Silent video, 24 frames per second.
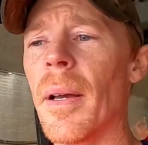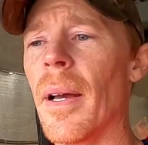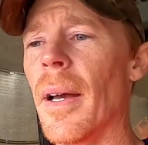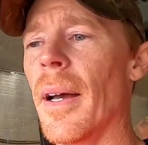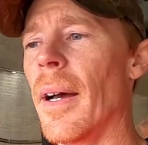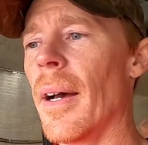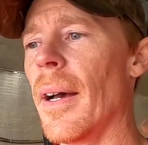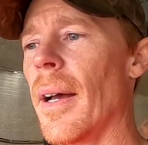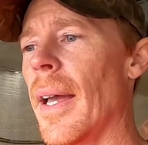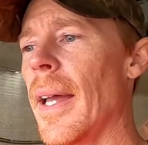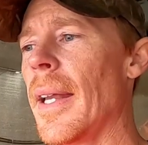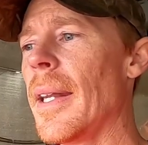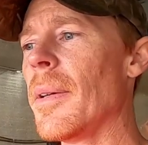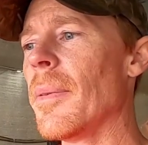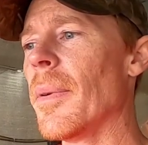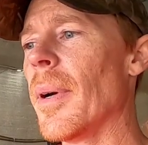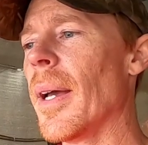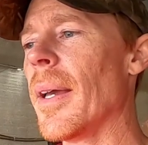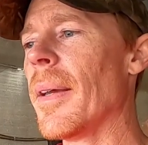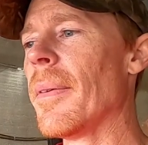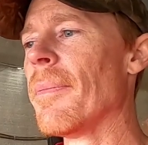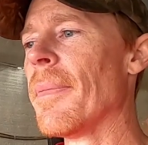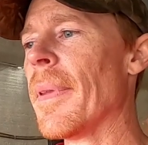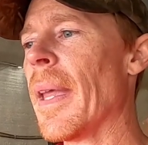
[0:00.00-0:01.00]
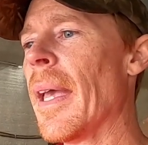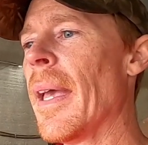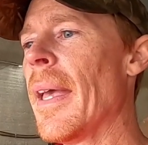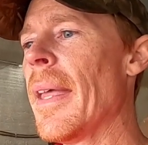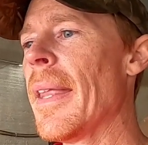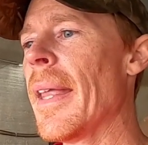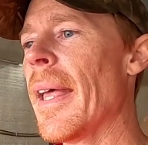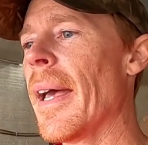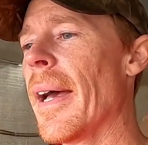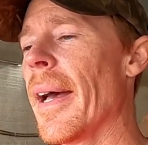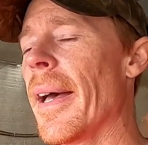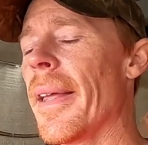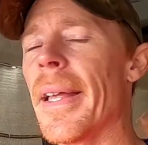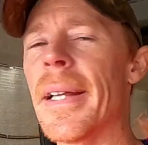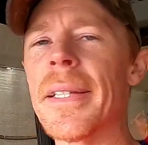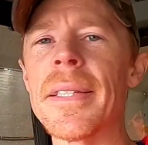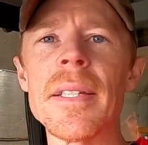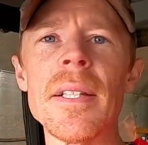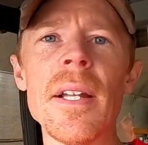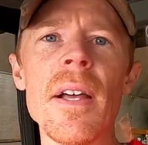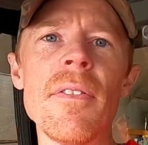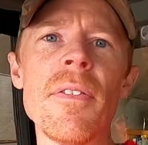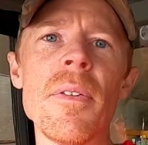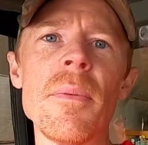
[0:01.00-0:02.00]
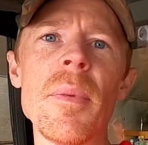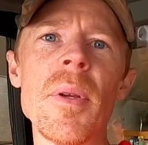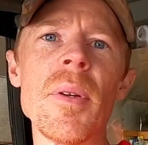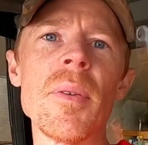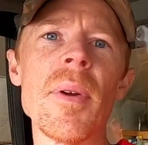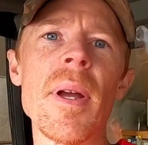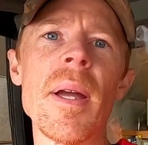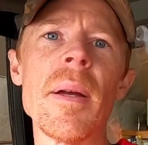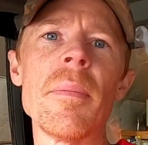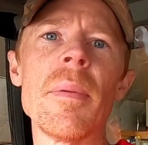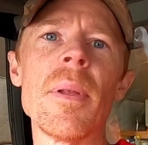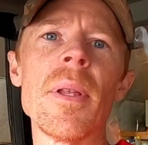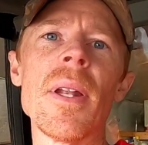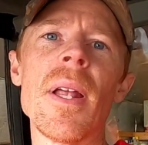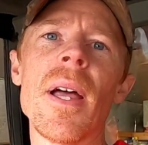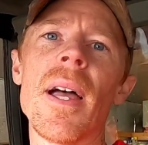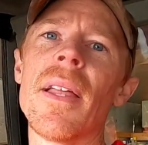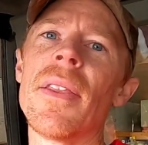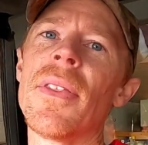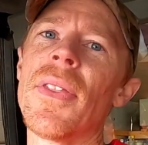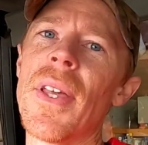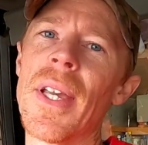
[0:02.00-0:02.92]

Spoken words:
Anyway, that's enough of me rambling on.